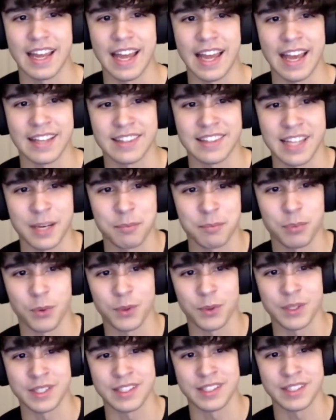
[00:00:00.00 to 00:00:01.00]
at that
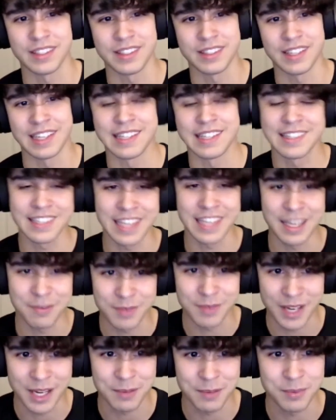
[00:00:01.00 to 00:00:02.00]
point in the game
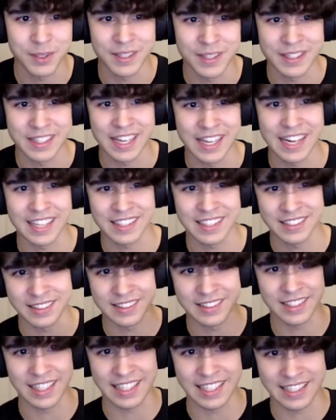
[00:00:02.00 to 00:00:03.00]
that I play that I
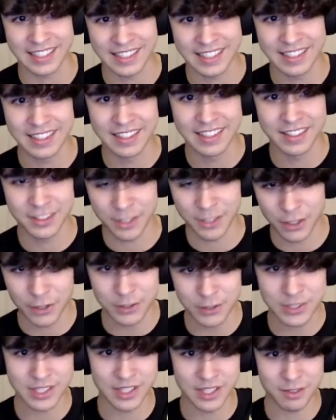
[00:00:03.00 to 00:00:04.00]
can like
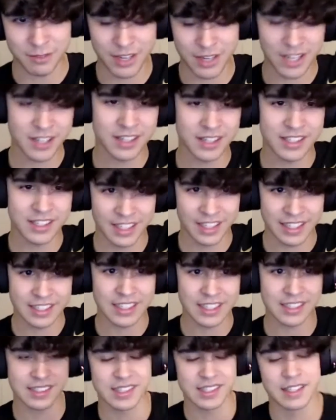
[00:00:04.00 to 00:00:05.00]
go to the very like
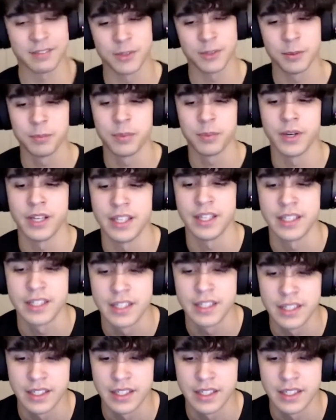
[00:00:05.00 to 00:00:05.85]
next level, but